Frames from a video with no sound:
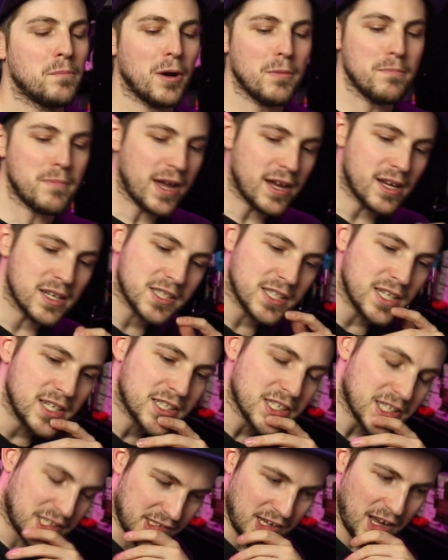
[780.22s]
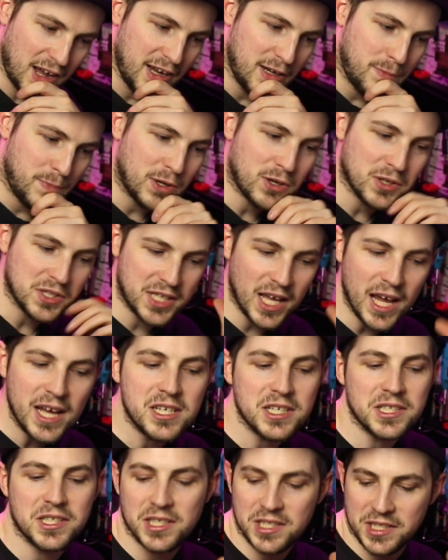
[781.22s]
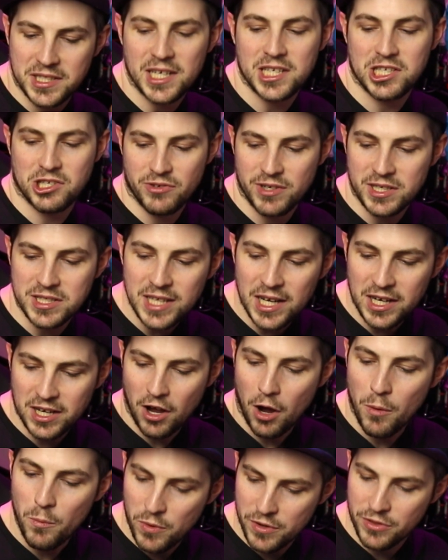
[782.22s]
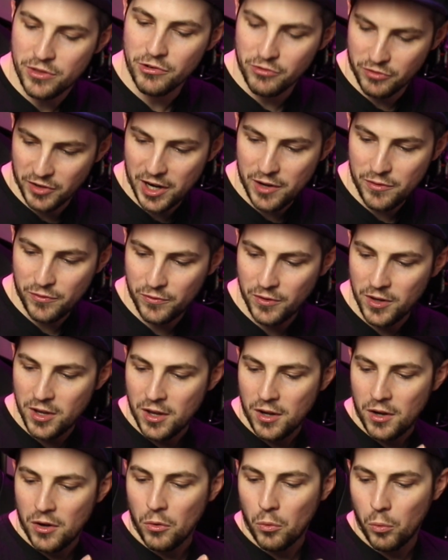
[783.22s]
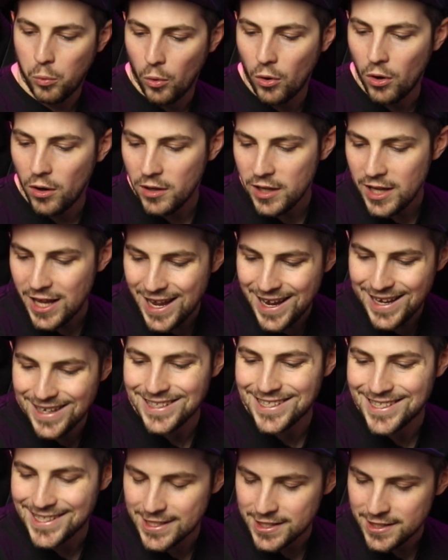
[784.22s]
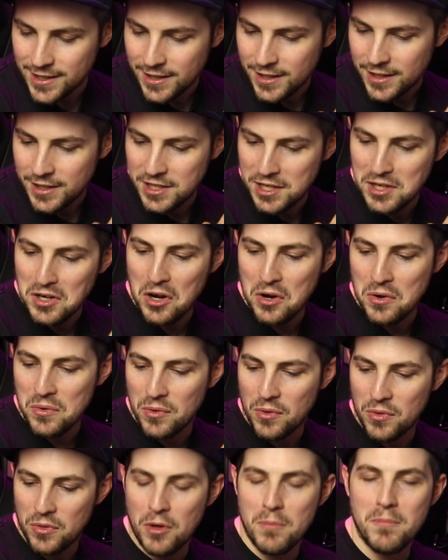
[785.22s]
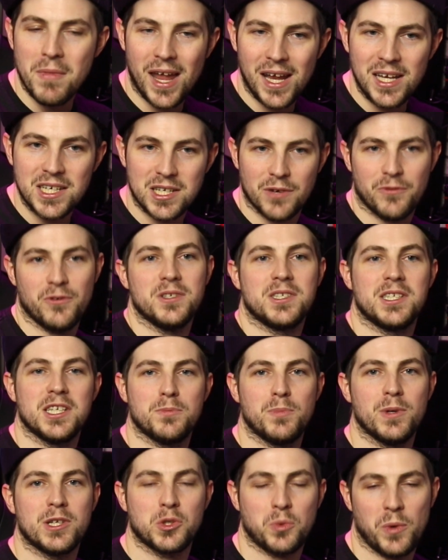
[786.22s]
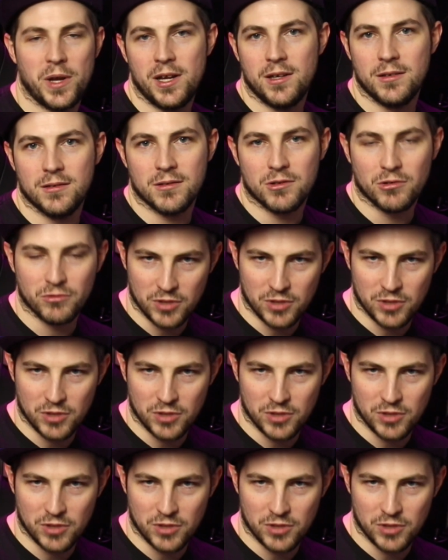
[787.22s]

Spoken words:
But magazines aside, because they're just accessories that come with the RIF, what is, you know, the main differences between the